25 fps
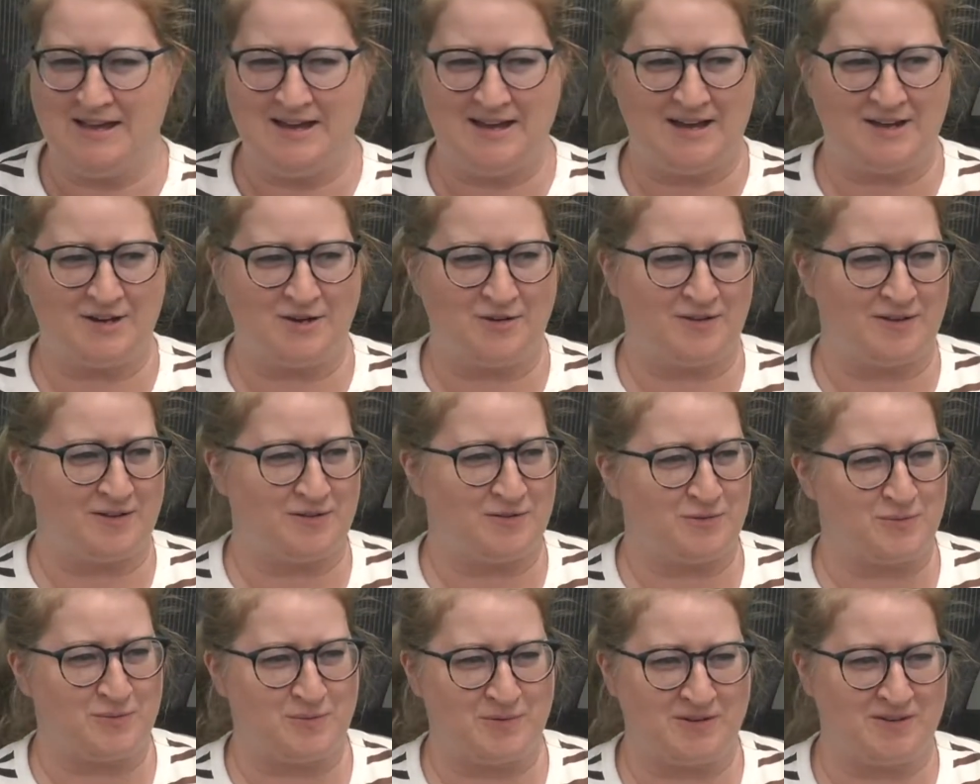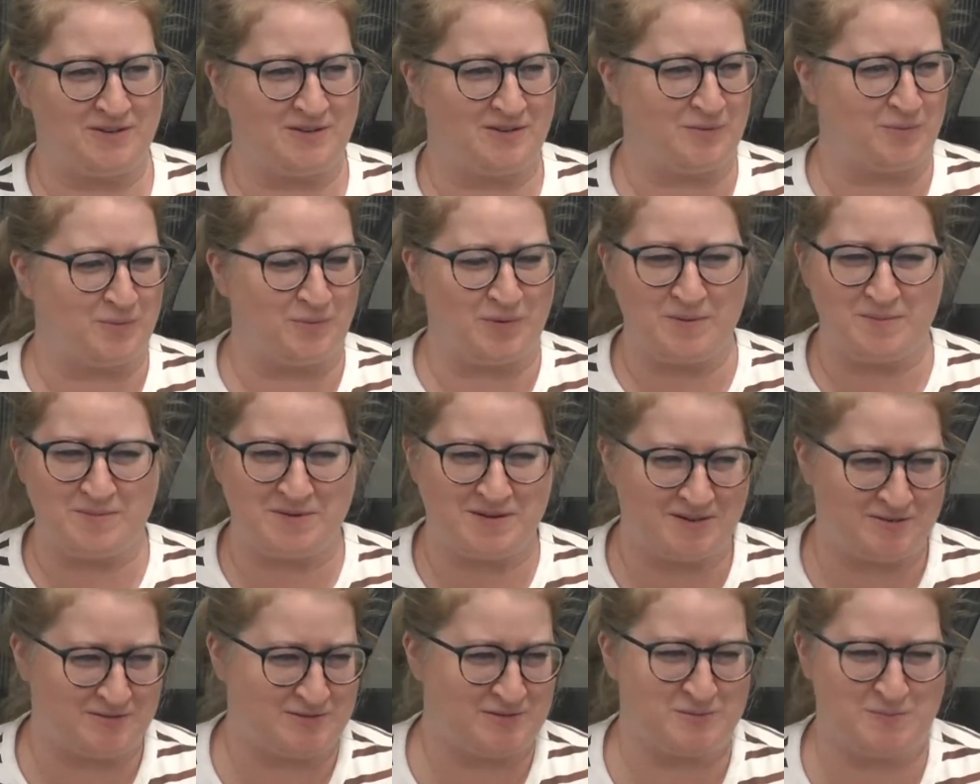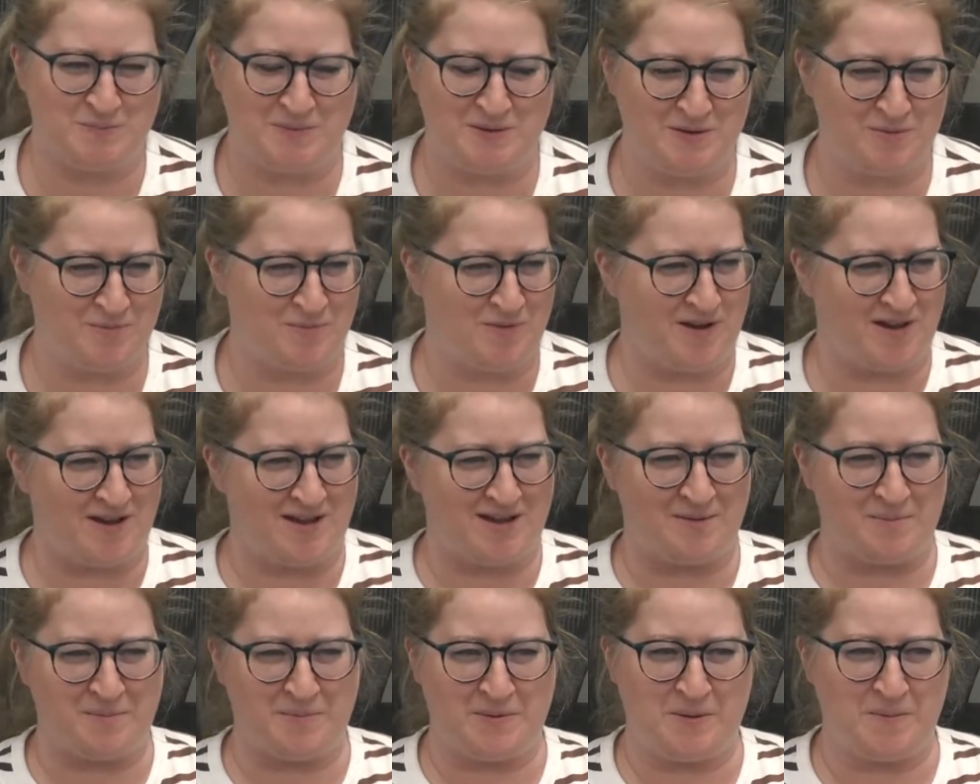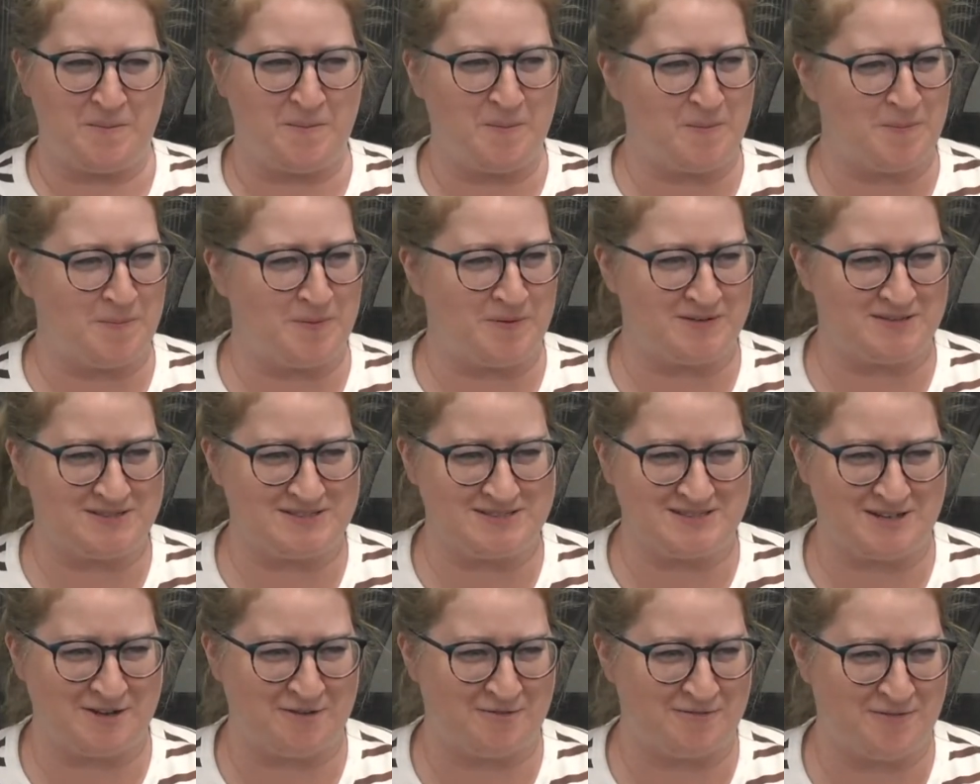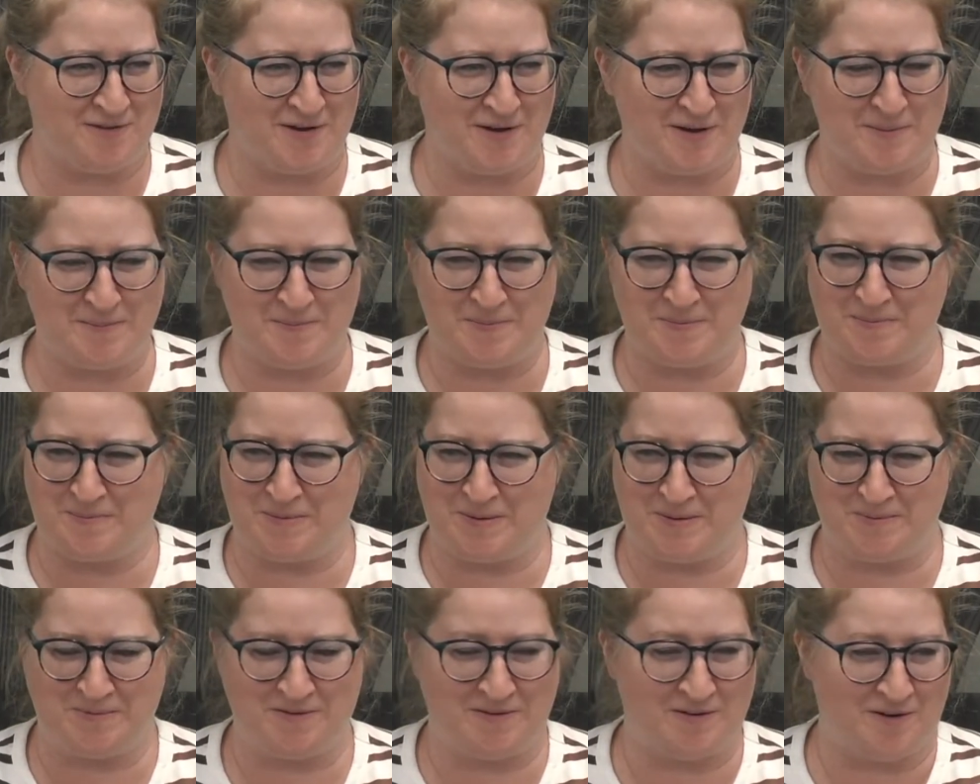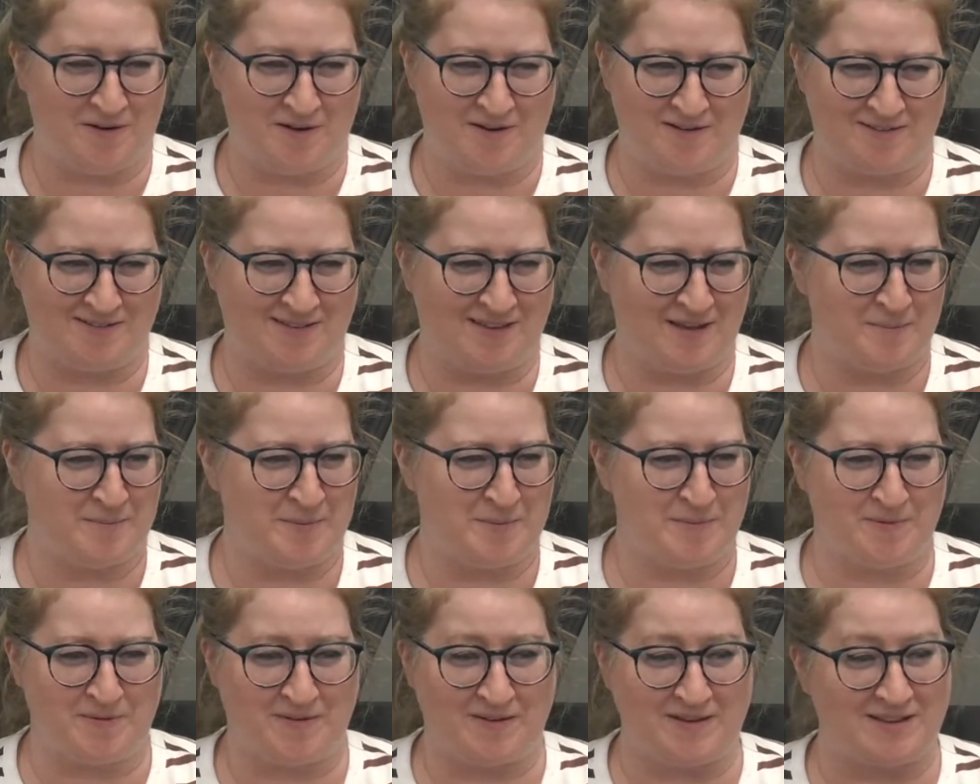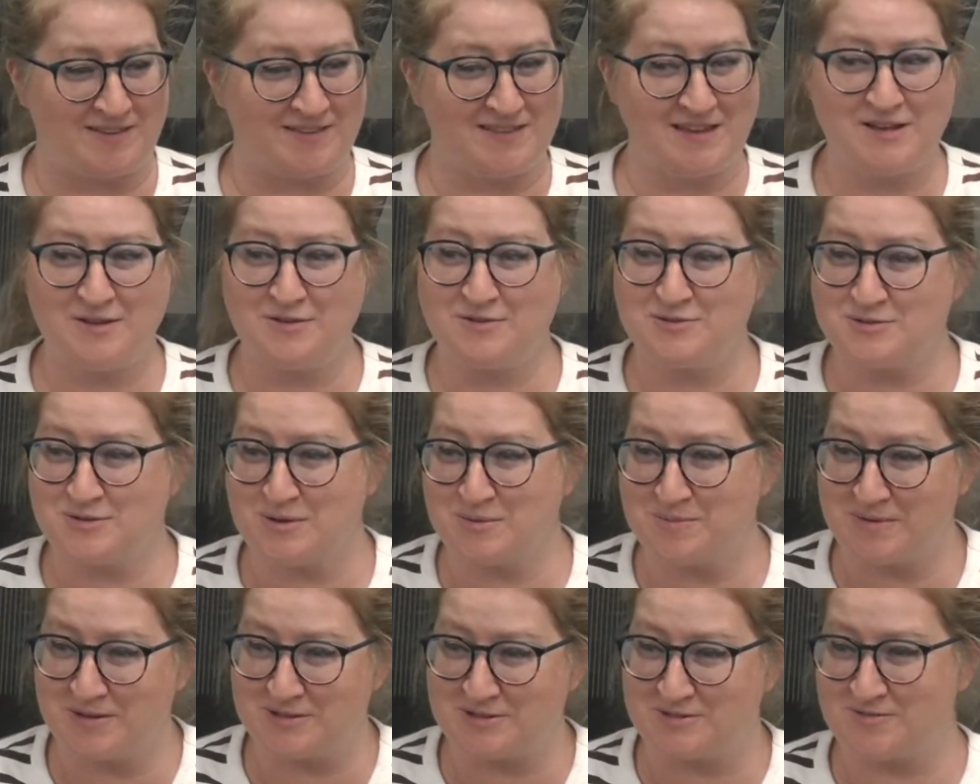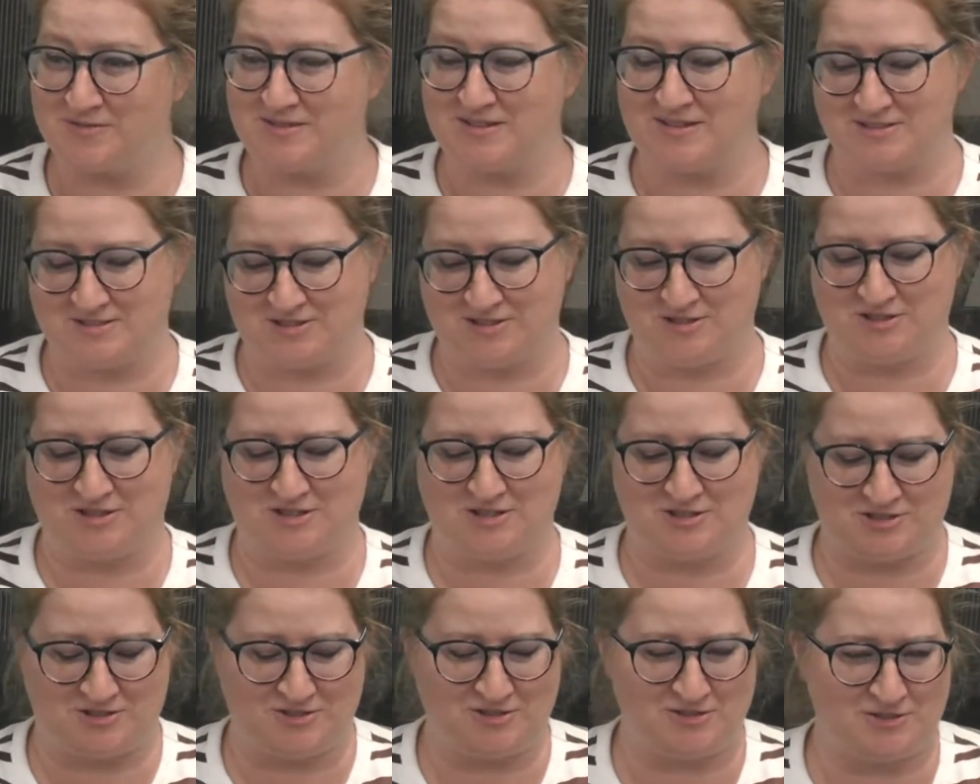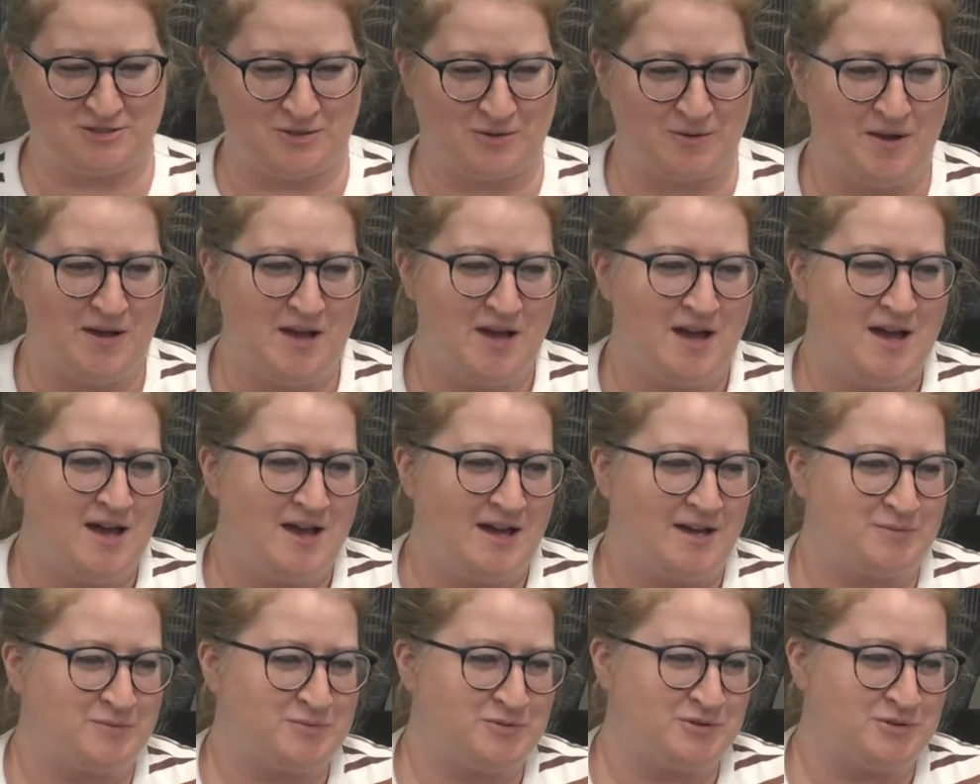I know, like the Real Women of Speedway, people put stuff up, and people, a lot of people are like, thank you so much for that suggestion. So I'm so